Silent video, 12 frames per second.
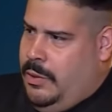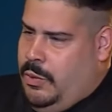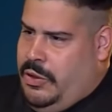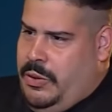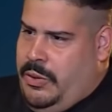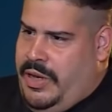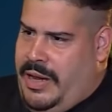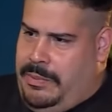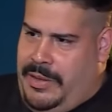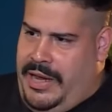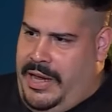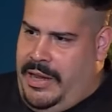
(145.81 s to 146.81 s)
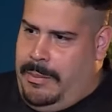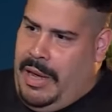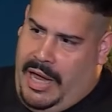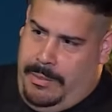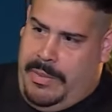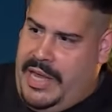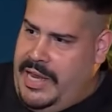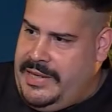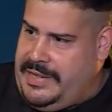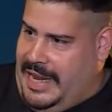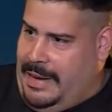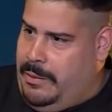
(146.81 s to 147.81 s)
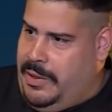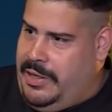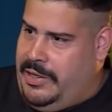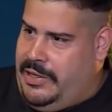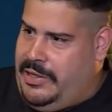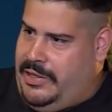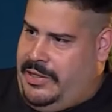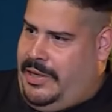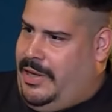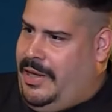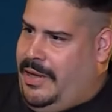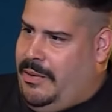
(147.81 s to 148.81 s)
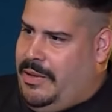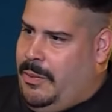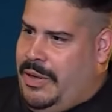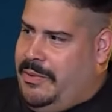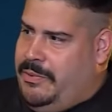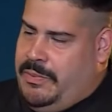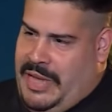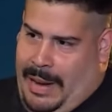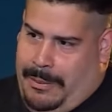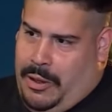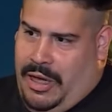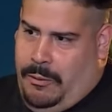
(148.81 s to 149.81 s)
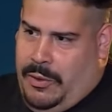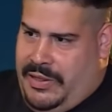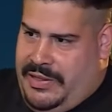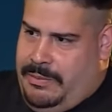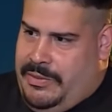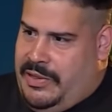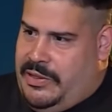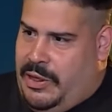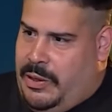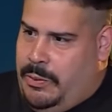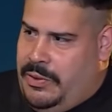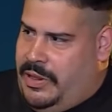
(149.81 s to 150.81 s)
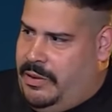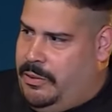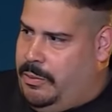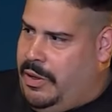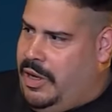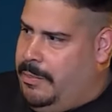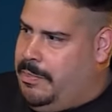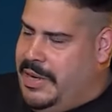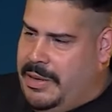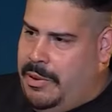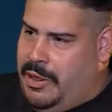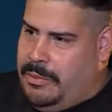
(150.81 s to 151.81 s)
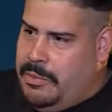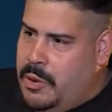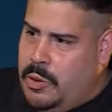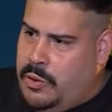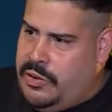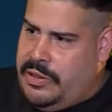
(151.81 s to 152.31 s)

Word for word: We're doing a play on a banh mi sandwich. Uh, and then we top it off with some dessert with a little uh, peanut butter mousse.